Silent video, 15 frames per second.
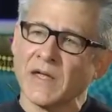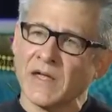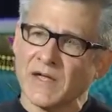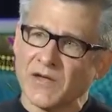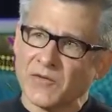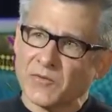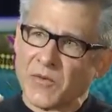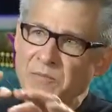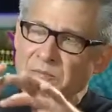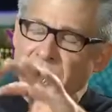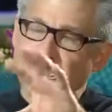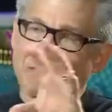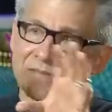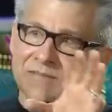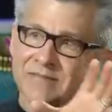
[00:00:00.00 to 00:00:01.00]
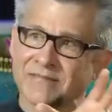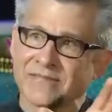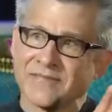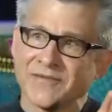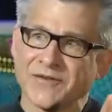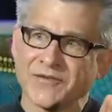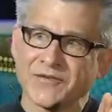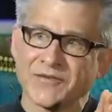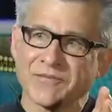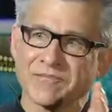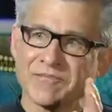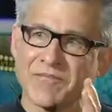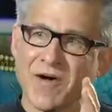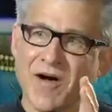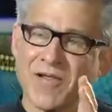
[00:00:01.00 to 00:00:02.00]
So we put these
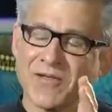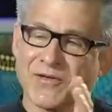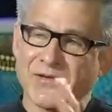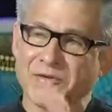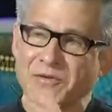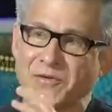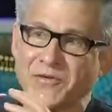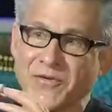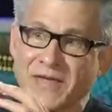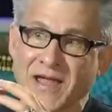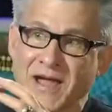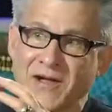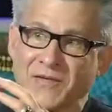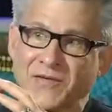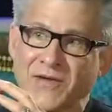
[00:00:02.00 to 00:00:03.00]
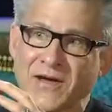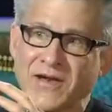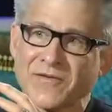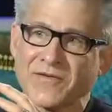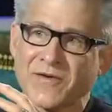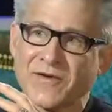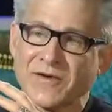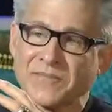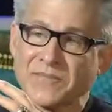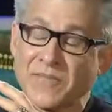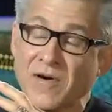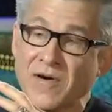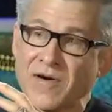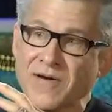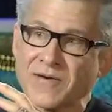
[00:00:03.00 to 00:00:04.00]
molecules on the outside of our
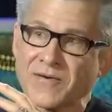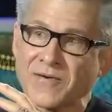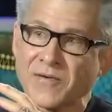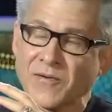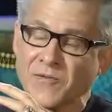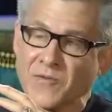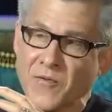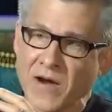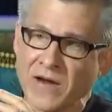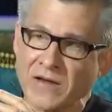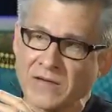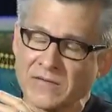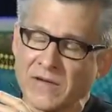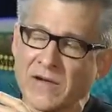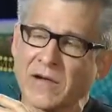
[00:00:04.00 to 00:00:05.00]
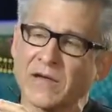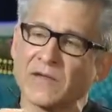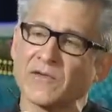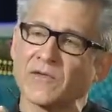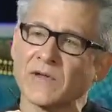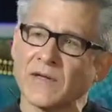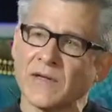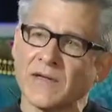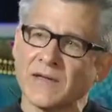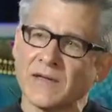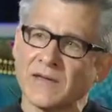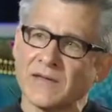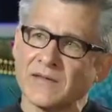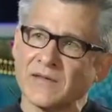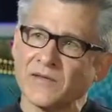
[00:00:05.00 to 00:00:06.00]
particle that recognize
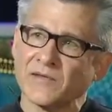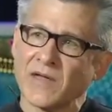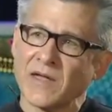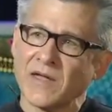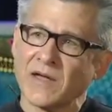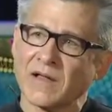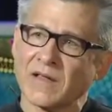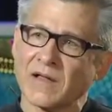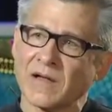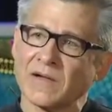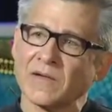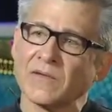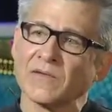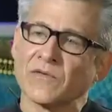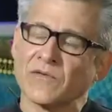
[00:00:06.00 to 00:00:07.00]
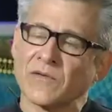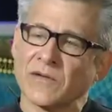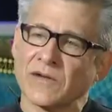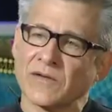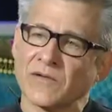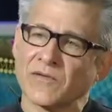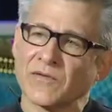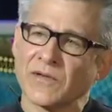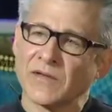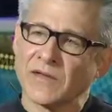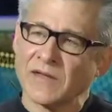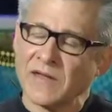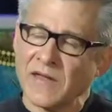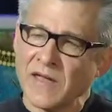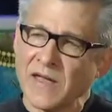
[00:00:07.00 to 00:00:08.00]
these ALL cells and
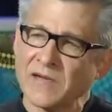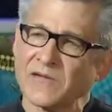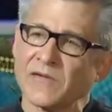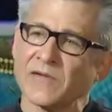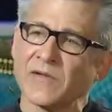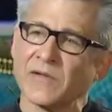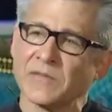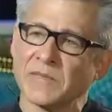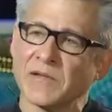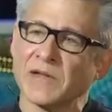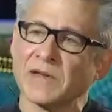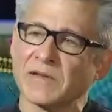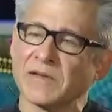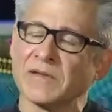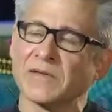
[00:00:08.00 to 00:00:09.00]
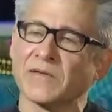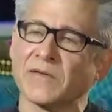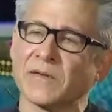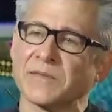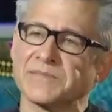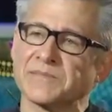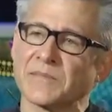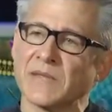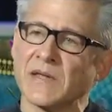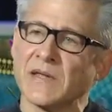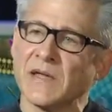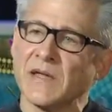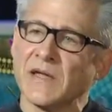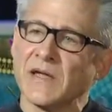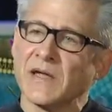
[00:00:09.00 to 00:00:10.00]
can enter them and kill them.
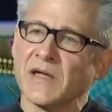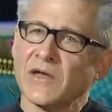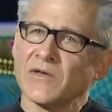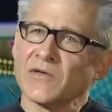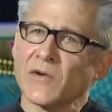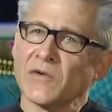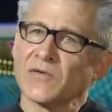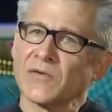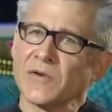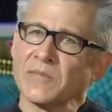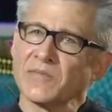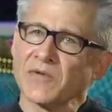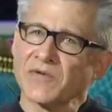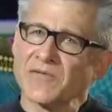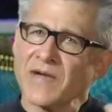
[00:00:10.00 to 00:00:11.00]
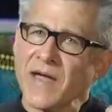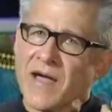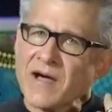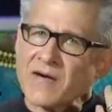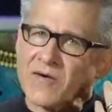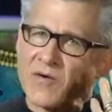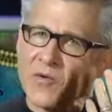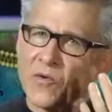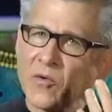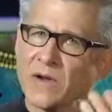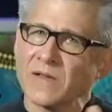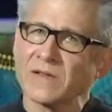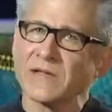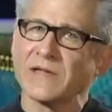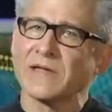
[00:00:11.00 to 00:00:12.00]
So in terms of how
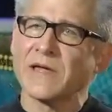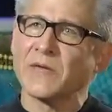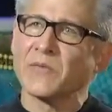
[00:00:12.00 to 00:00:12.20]
quickly can